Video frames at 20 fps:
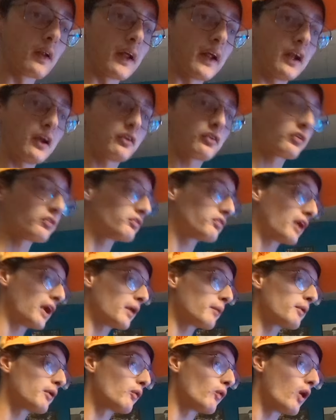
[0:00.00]
Ladies and
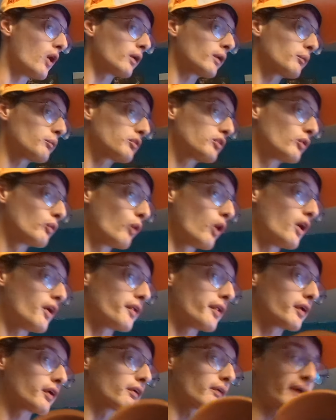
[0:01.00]
gentlemen, welcome to one
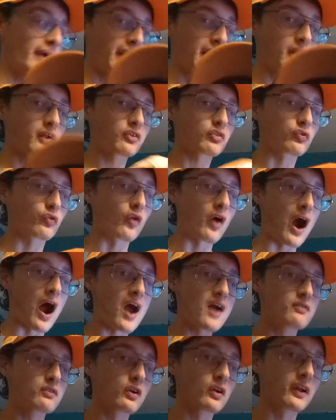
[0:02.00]
of the greatest
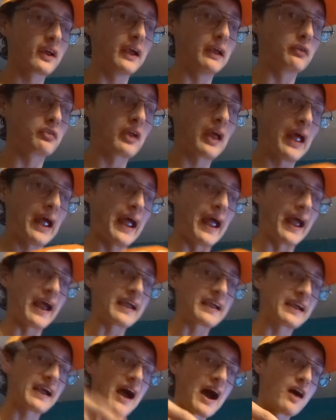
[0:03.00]
rivalries
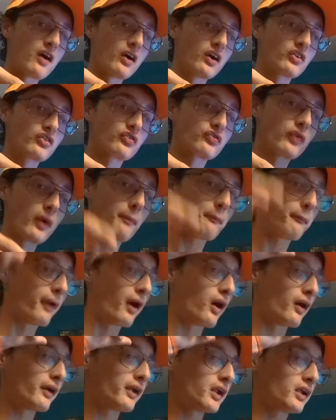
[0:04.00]
in college
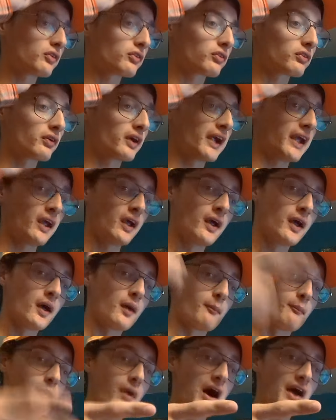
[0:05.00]
football history.
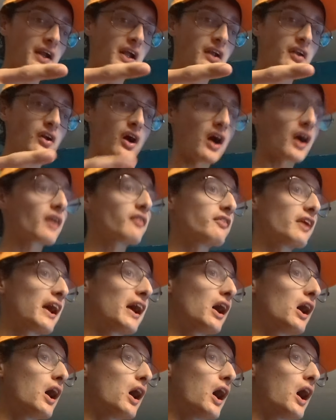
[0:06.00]
Mighty Duck of
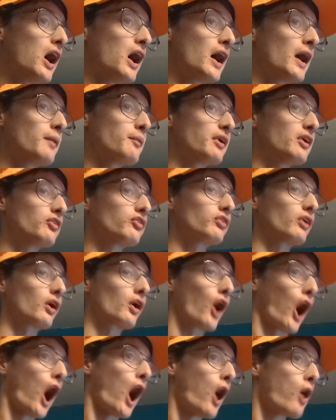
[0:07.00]
Anaheim is your
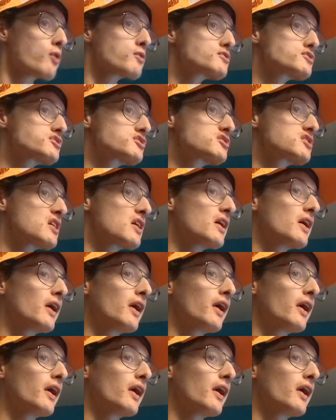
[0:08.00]
host